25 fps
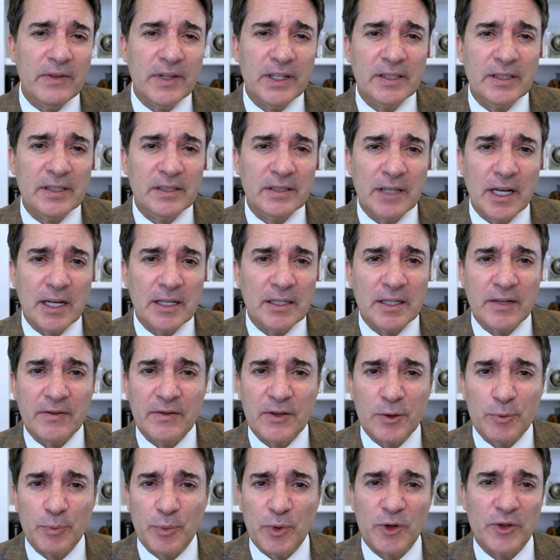a sense of
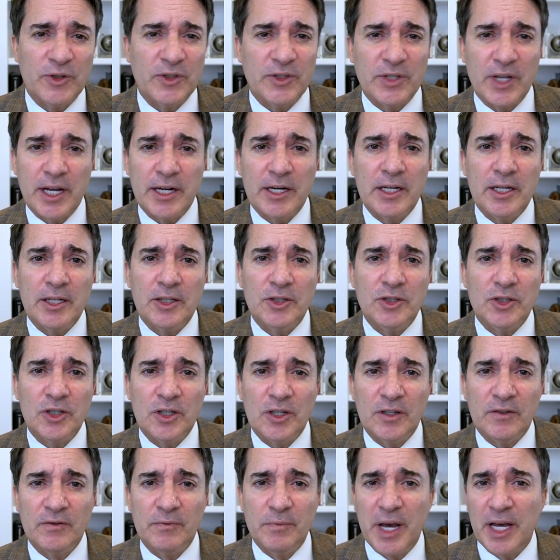the percentage
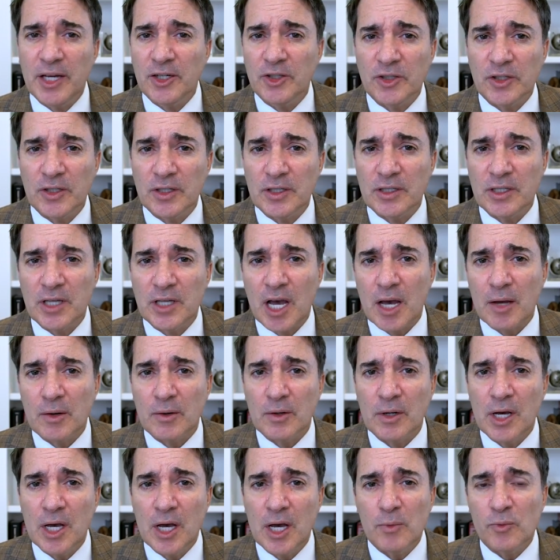of patients that
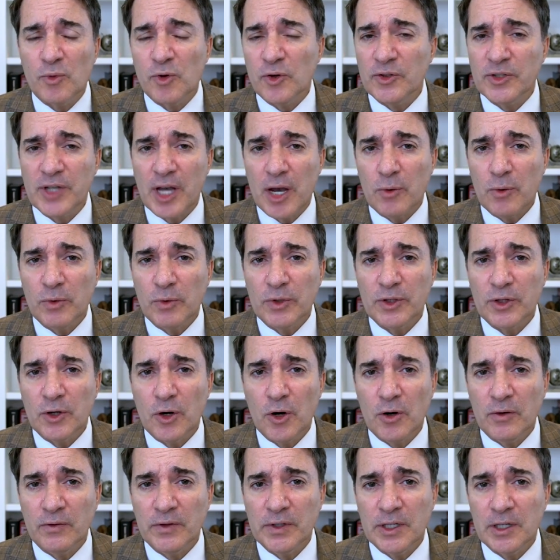present with
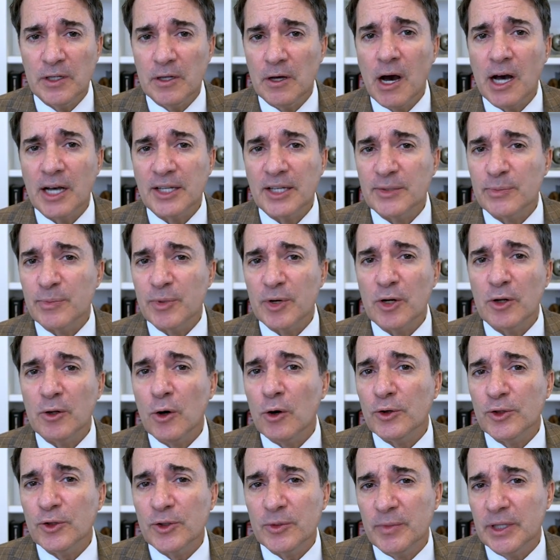COVID to the hospital,
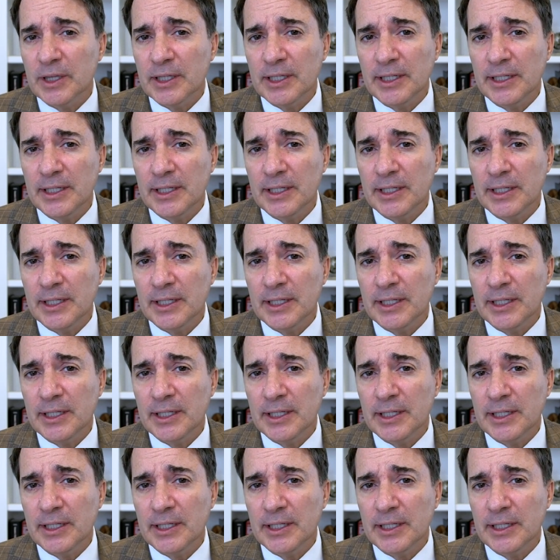ultimately